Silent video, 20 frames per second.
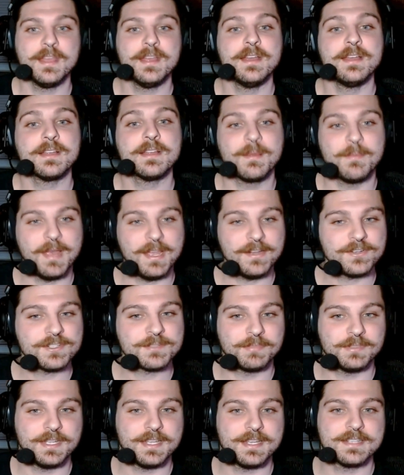Commander's
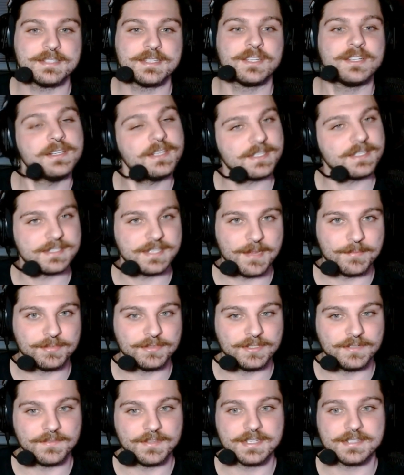Play is a good
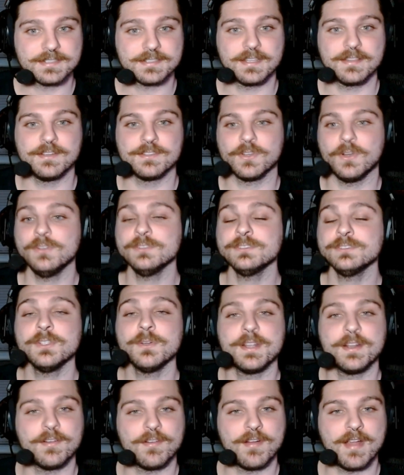example of this. There's also
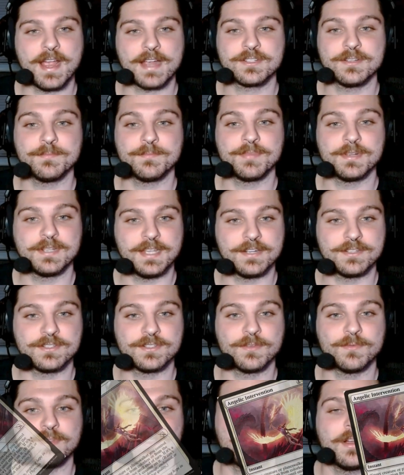interaction
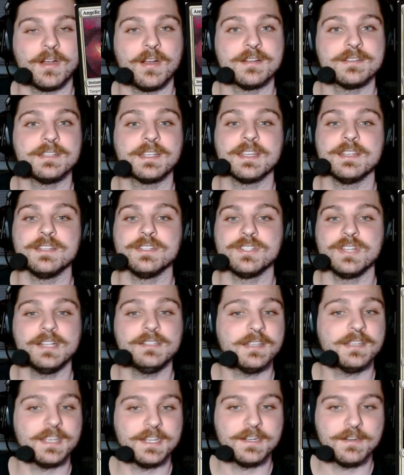potential with cards like
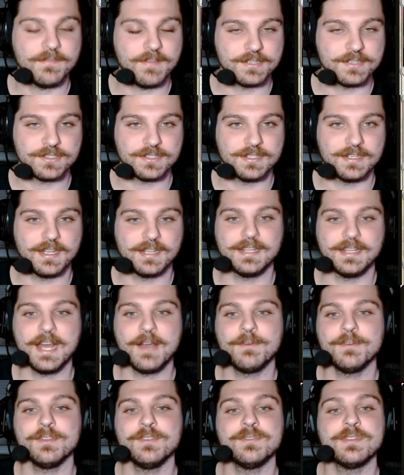Angelic Intervention,
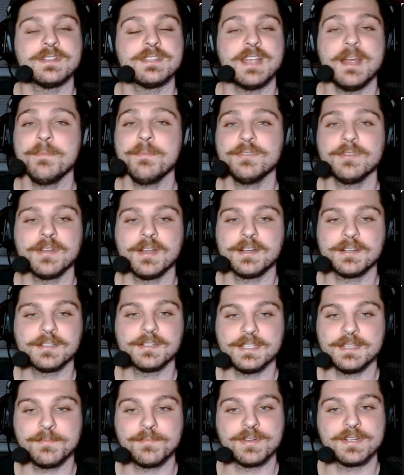allowing you to
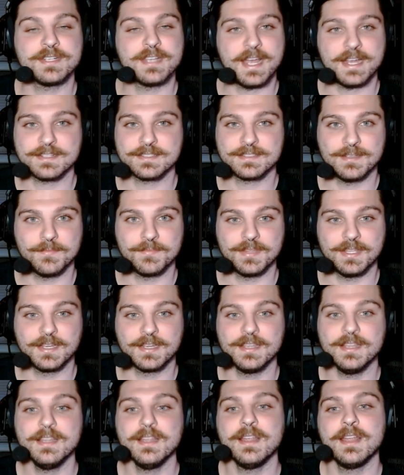temporarily protect something
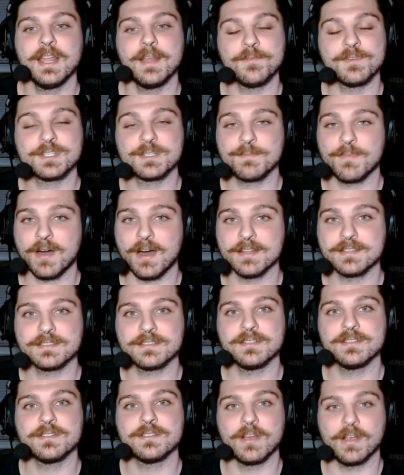in response
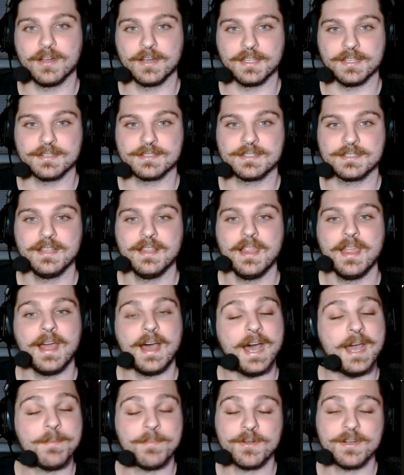to targets.
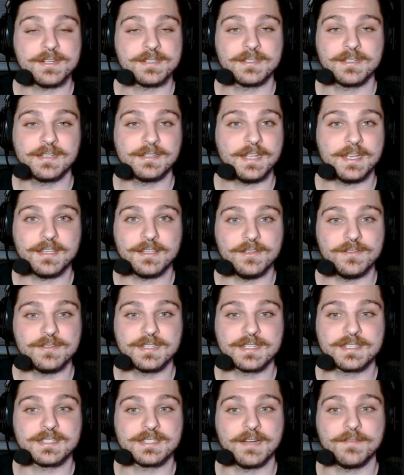I personally like
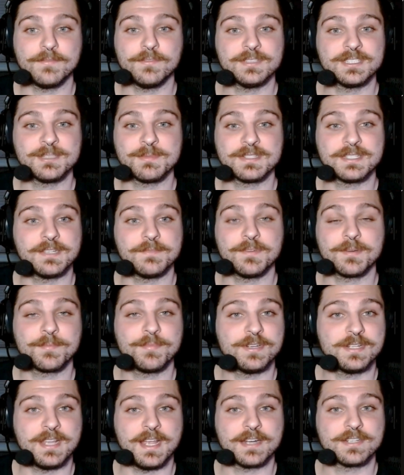using several specific
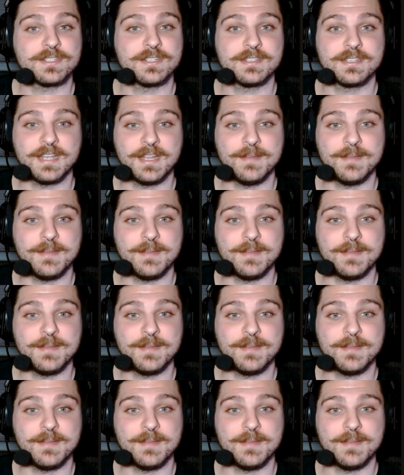protection type